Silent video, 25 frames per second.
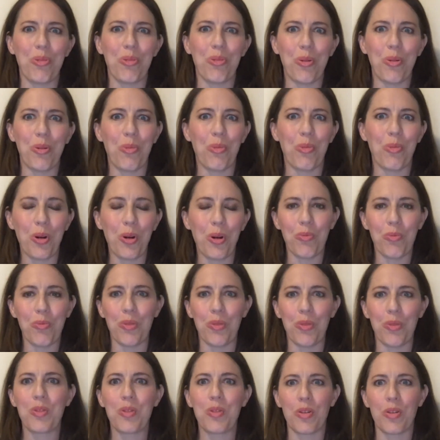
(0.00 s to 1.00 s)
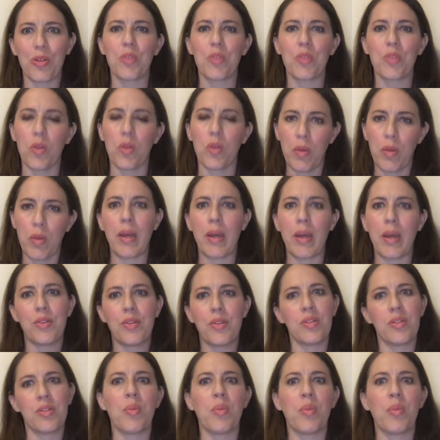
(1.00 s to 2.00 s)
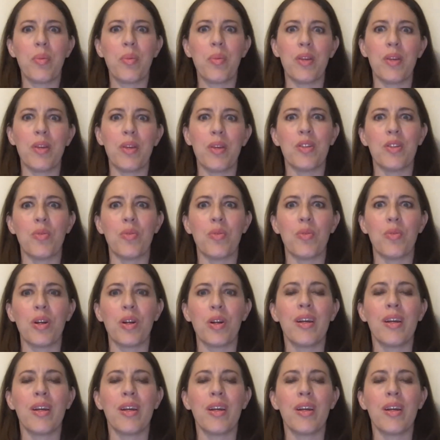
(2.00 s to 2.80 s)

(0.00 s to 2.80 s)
work with research, both my master's and my PhD work,